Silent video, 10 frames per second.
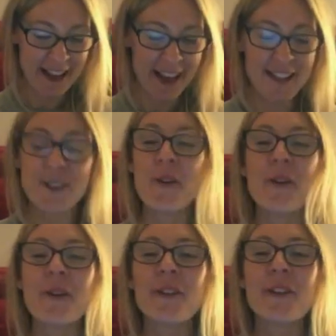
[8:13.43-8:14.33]
and
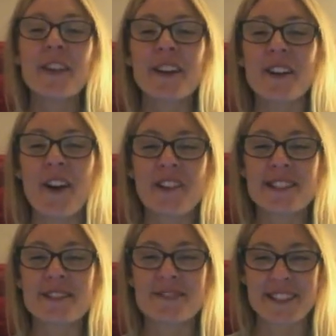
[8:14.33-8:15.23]
all the
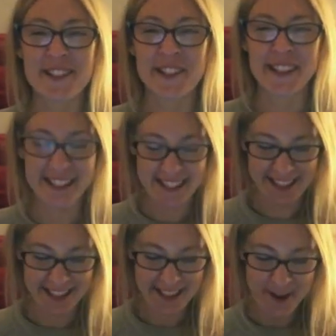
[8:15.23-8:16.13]
gods rejoiced.